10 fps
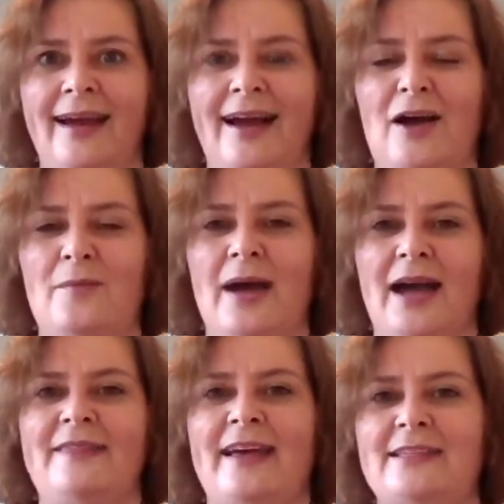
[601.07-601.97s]

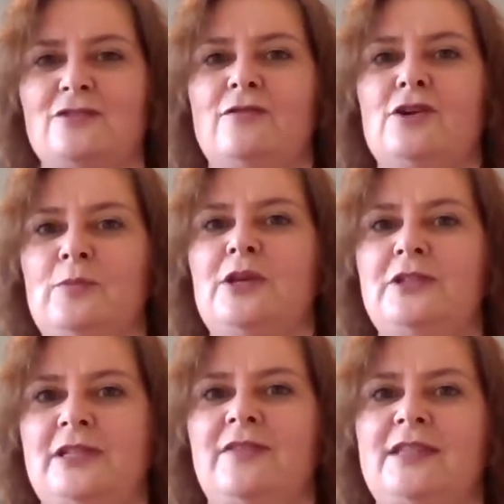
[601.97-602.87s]
And that's the real
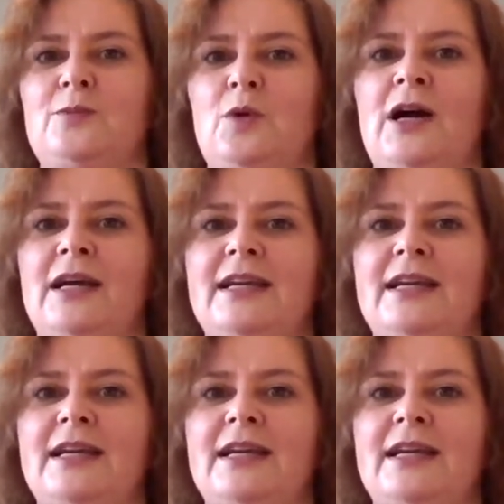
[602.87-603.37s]
beauty of this work.